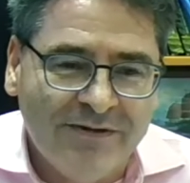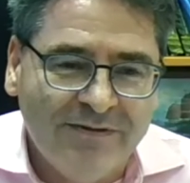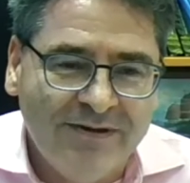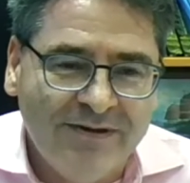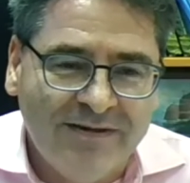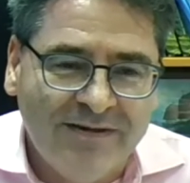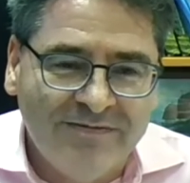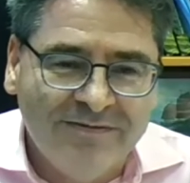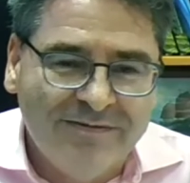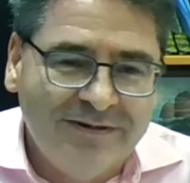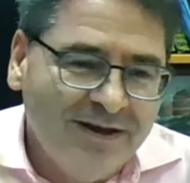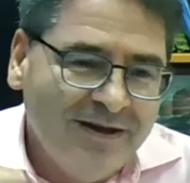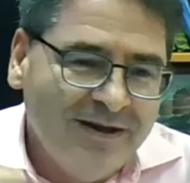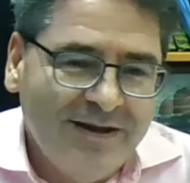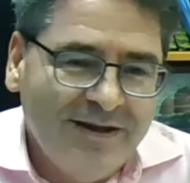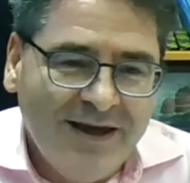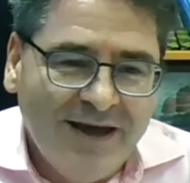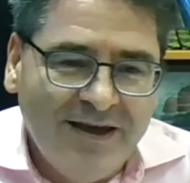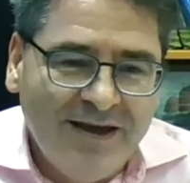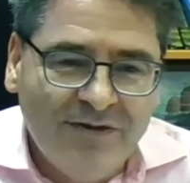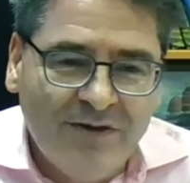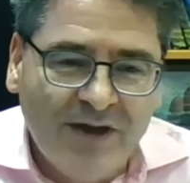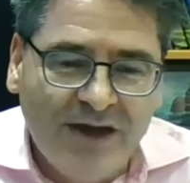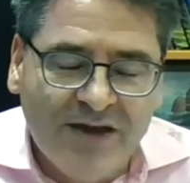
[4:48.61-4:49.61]
and
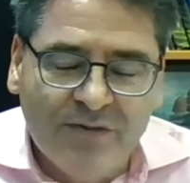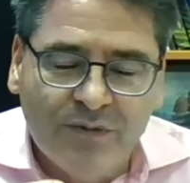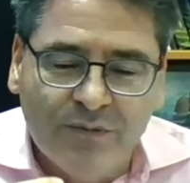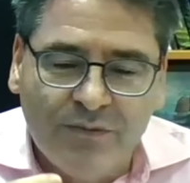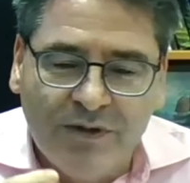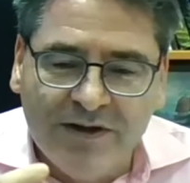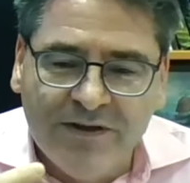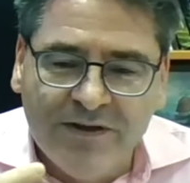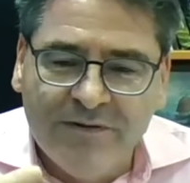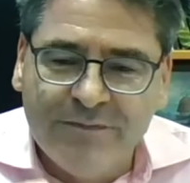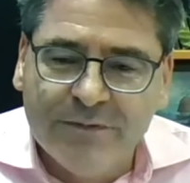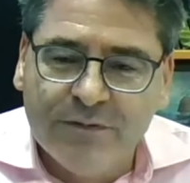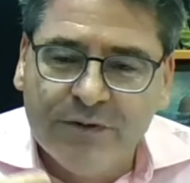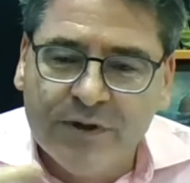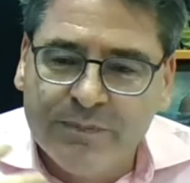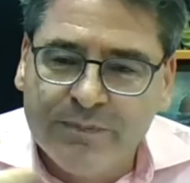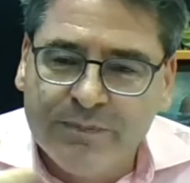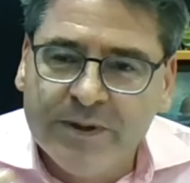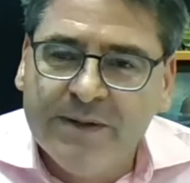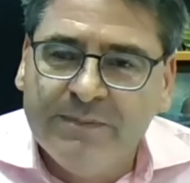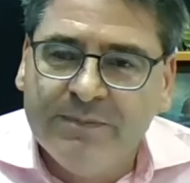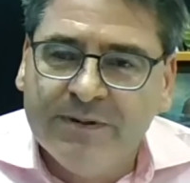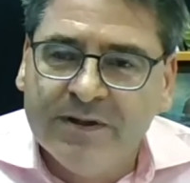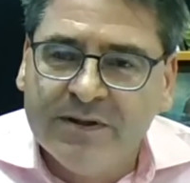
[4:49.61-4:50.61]
it's wonderful that
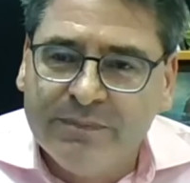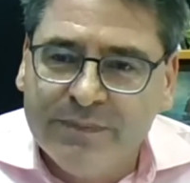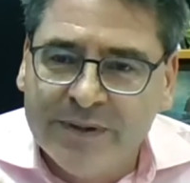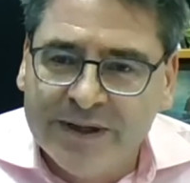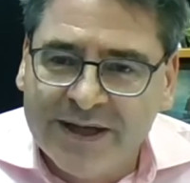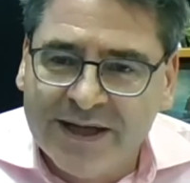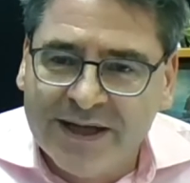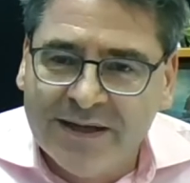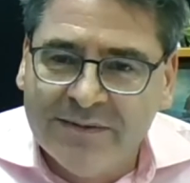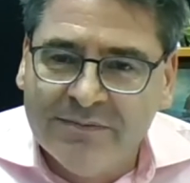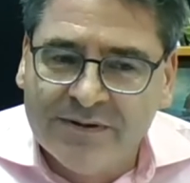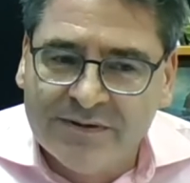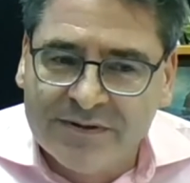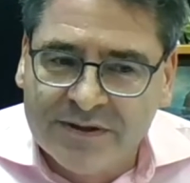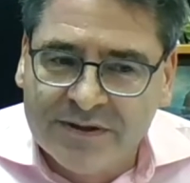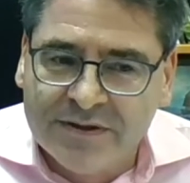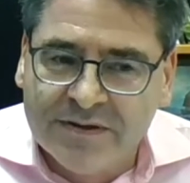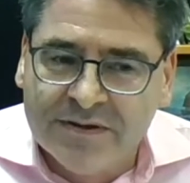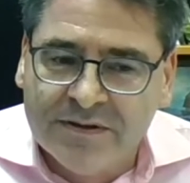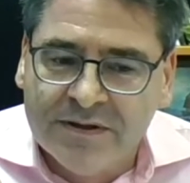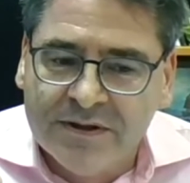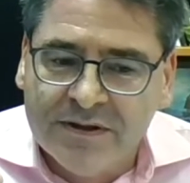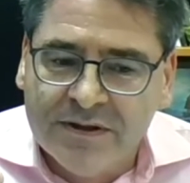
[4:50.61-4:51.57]
people have been able to